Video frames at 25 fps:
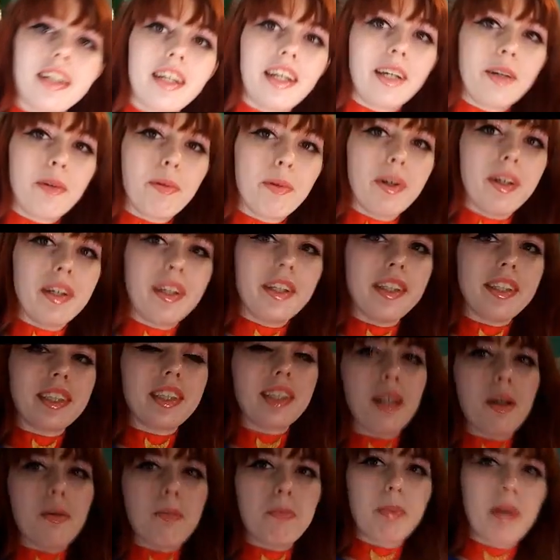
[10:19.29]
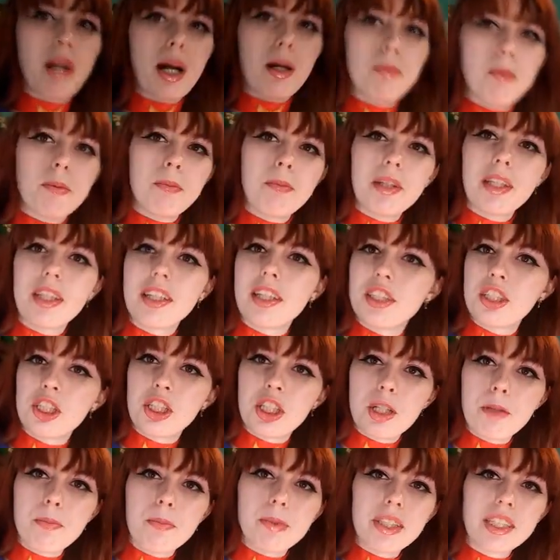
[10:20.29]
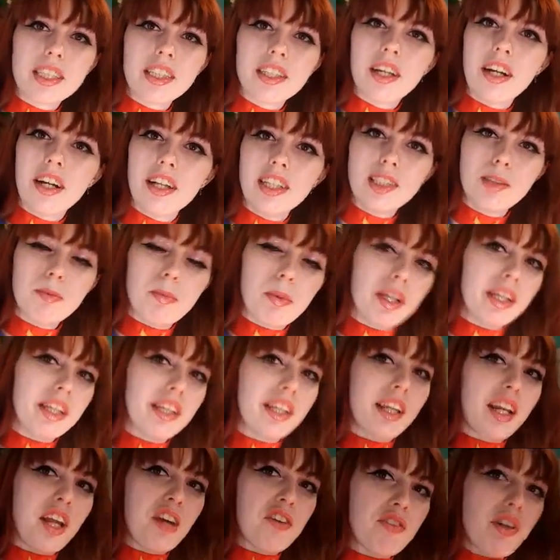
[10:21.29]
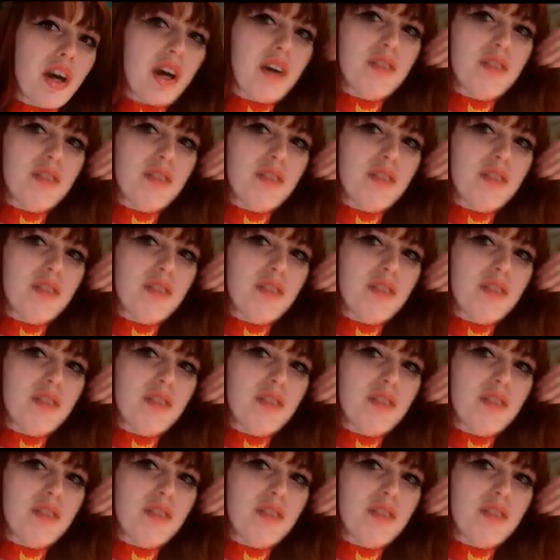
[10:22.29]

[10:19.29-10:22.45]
It was probably the cheapest cosplay that I've